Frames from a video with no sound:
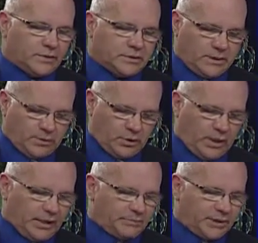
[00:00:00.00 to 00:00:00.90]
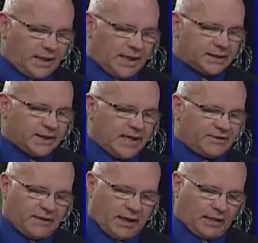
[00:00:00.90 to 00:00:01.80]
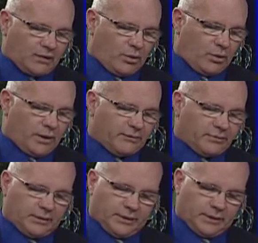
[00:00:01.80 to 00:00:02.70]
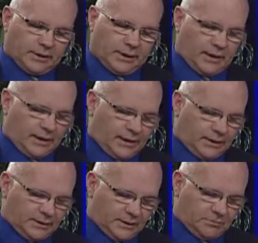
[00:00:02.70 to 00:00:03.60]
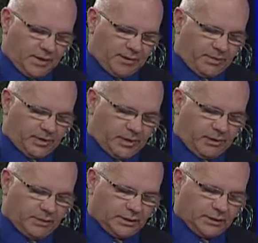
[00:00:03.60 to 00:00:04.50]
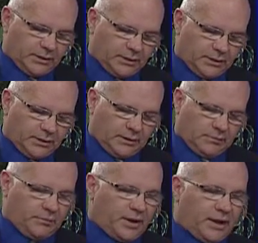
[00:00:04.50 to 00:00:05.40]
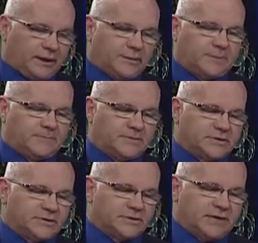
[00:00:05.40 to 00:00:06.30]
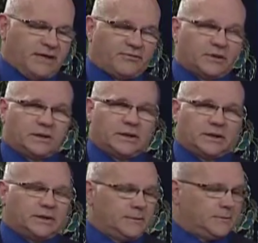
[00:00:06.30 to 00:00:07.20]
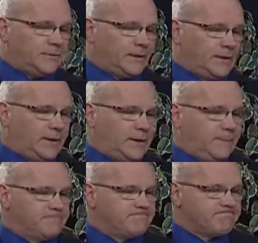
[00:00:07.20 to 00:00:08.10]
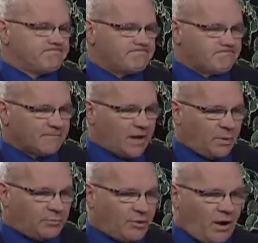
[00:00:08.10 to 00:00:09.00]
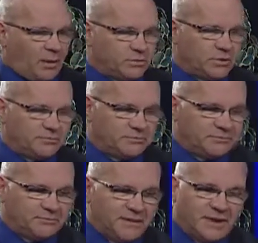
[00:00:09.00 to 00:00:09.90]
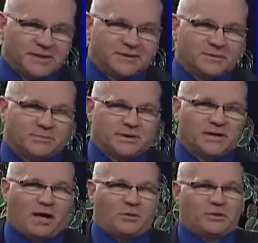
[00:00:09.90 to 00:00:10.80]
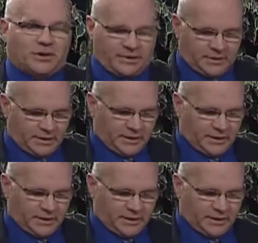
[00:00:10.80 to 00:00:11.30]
WNBA yet that I know of. It may be coming, but this is definitely a problem that needs to be dealt with.